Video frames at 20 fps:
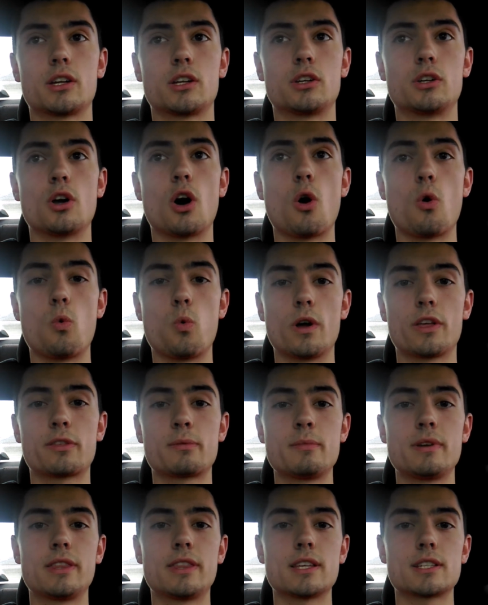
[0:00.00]
go with
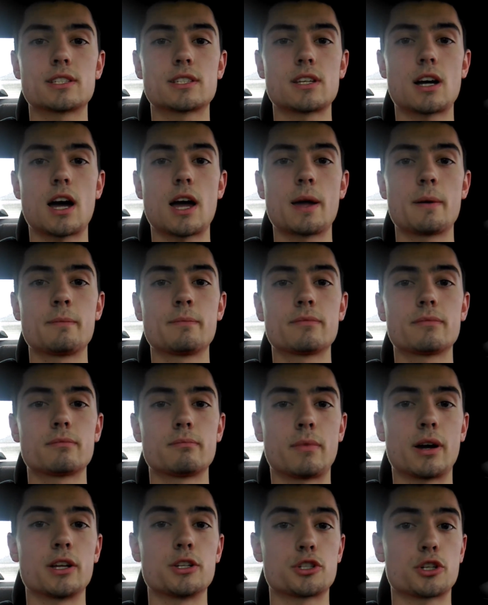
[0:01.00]
me this time.
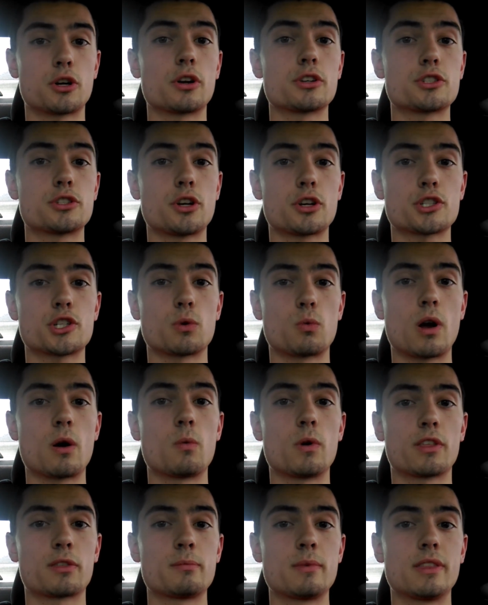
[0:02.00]
My insurance adjuster went
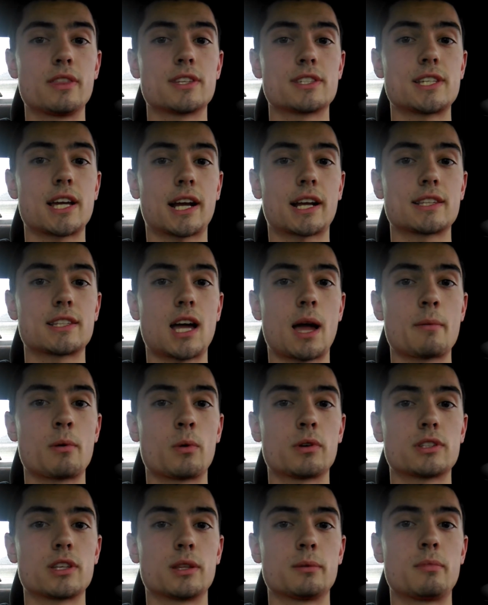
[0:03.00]
with me the second time I
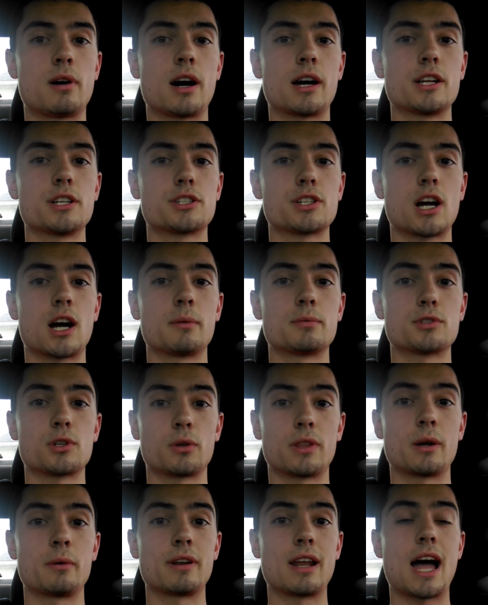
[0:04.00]
went to the body shop, so
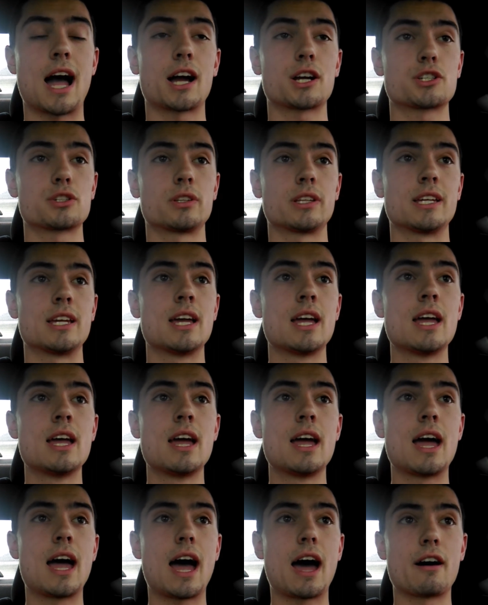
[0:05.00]
they would actually
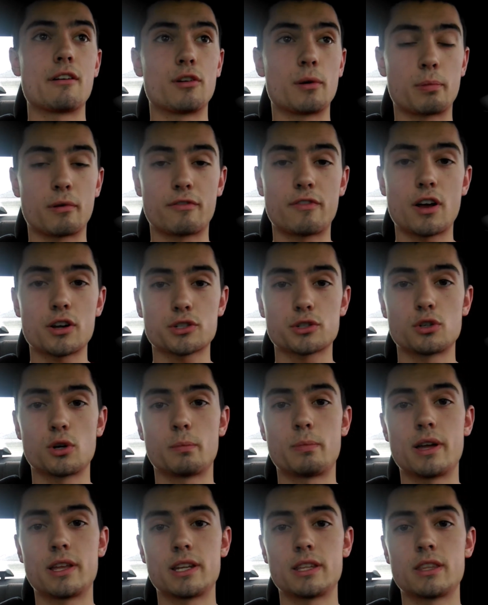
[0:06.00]
have a professional
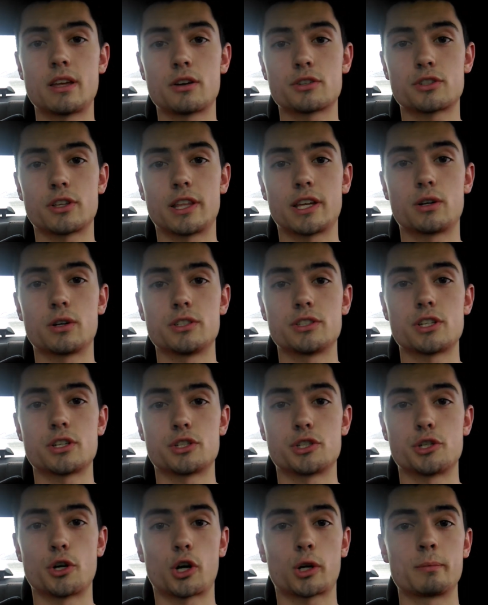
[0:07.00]
opinion there, so they couldn't just
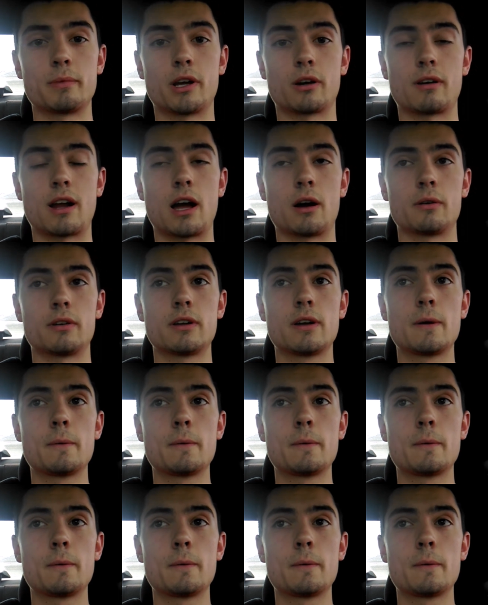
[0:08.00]
jerk me around.